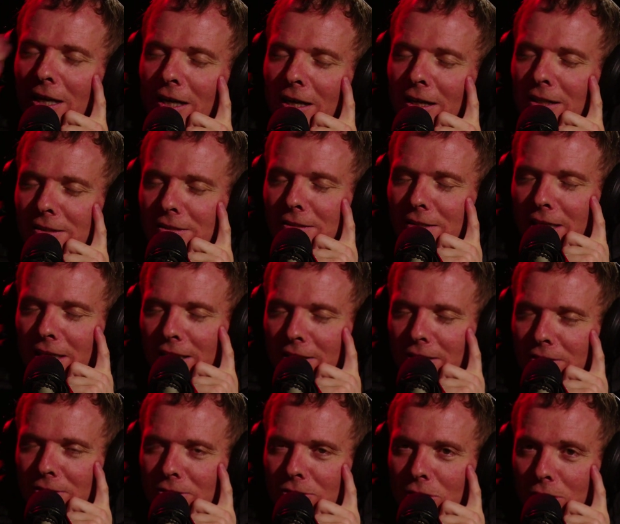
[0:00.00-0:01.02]
I sing in
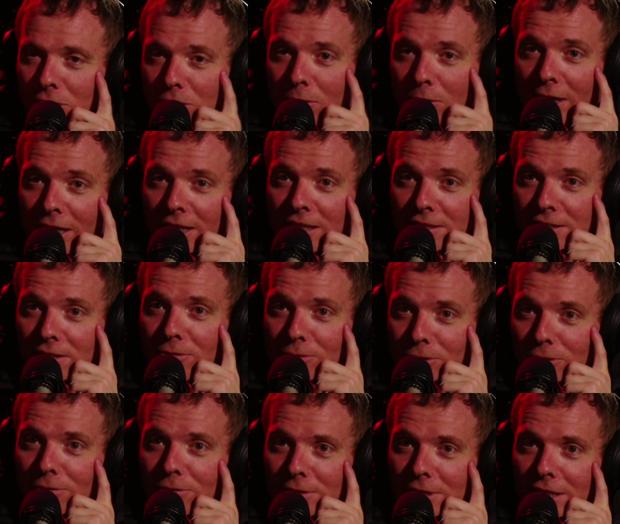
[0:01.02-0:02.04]
a church choir, and I still
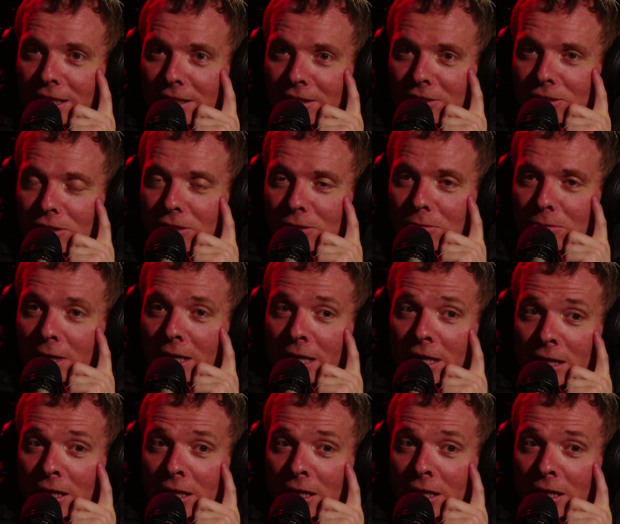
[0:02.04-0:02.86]
do sing in a church choir,